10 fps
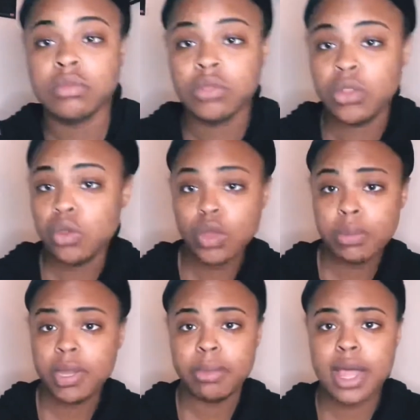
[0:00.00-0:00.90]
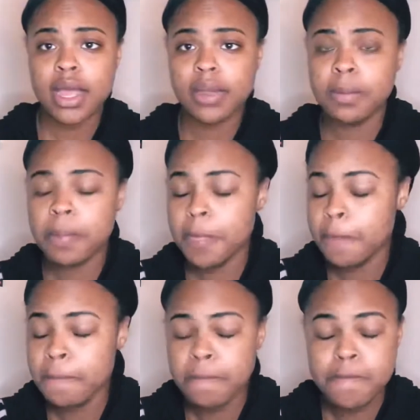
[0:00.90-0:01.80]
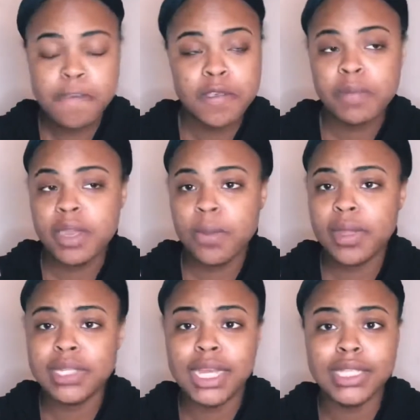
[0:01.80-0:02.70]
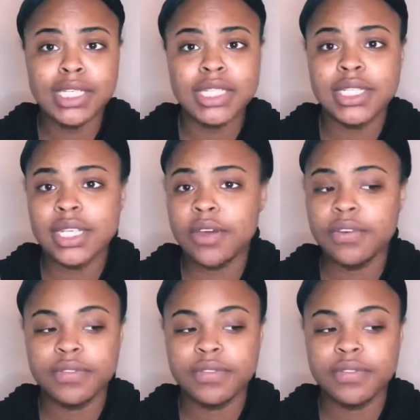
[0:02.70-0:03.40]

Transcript: You could be the block. You could be the one telling yourself,